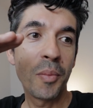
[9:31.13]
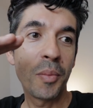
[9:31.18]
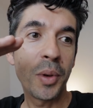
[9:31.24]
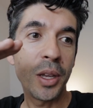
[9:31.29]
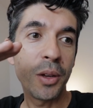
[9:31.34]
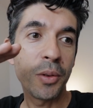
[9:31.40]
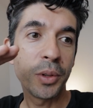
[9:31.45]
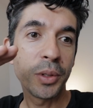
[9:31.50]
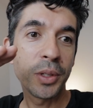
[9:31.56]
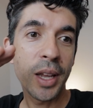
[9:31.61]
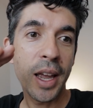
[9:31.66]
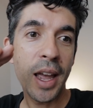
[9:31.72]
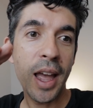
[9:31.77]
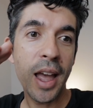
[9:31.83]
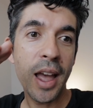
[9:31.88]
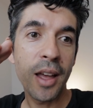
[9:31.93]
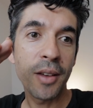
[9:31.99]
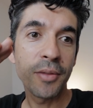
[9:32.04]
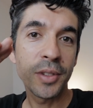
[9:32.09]
but you also
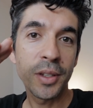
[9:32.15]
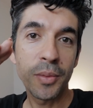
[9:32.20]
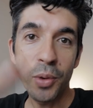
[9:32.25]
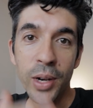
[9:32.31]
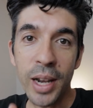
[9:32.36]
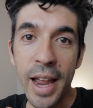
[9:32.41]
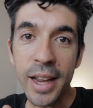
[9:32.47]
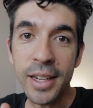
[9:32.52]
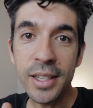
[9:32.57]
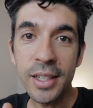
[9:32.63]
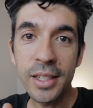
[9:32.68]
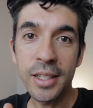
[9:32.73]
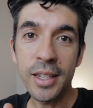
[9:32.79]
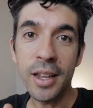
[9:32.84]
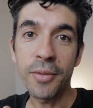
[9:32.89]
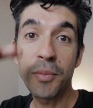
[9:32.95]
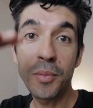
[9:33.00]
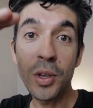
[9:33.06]
have some relaxing stuff.